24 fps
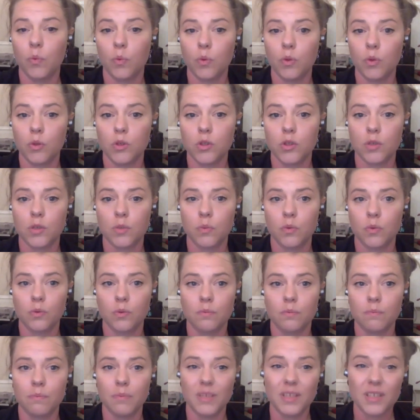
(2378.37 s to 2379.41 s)
would would
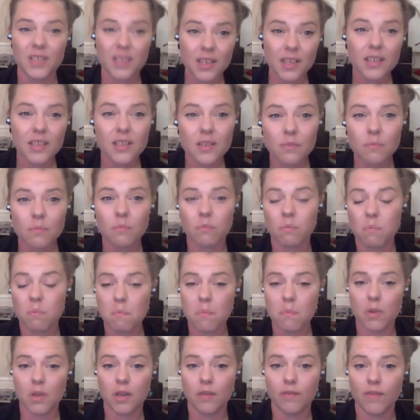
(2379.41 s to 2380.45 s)
is is
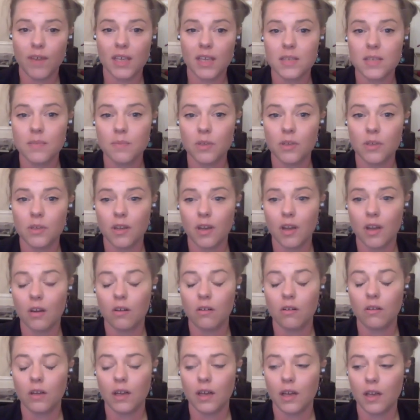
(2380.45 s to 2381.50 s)
an investment, you know.
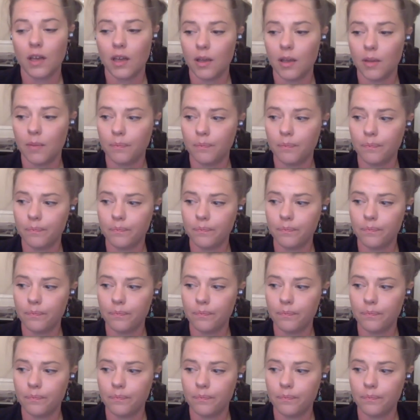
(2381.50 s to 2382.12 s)
Um,